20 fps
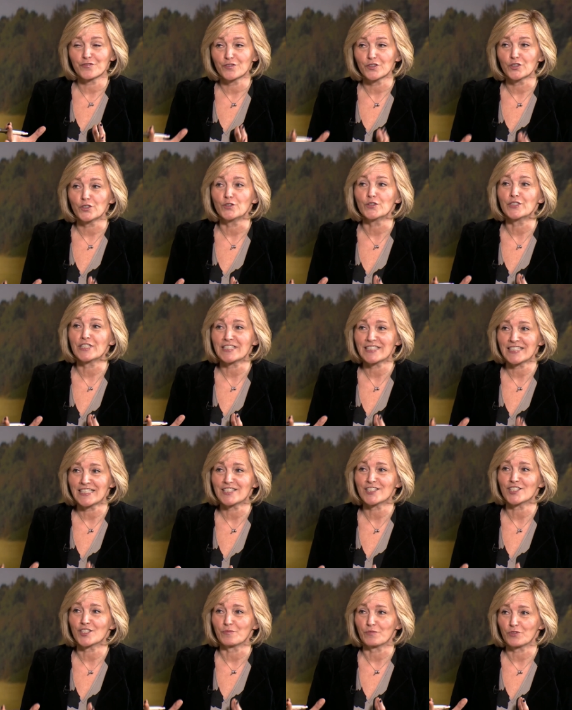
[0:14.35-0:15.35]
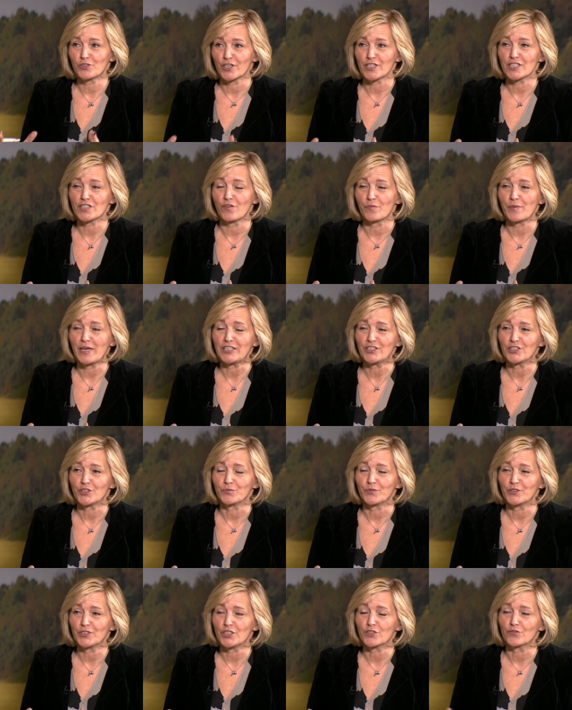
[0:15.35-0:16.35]
food system
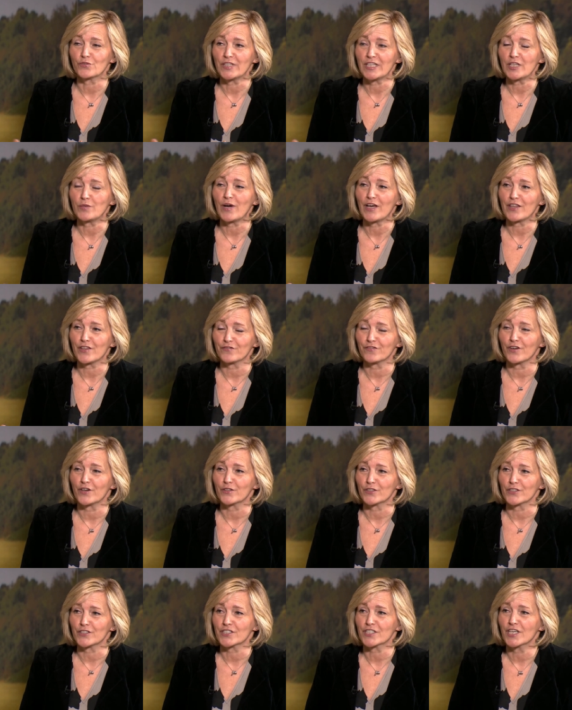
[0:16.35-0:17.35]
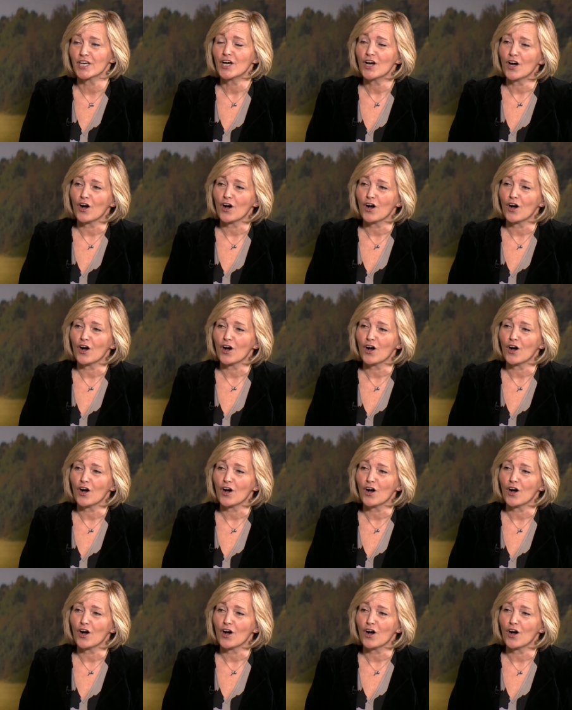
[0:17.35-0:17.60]
transformation, which is really where the focus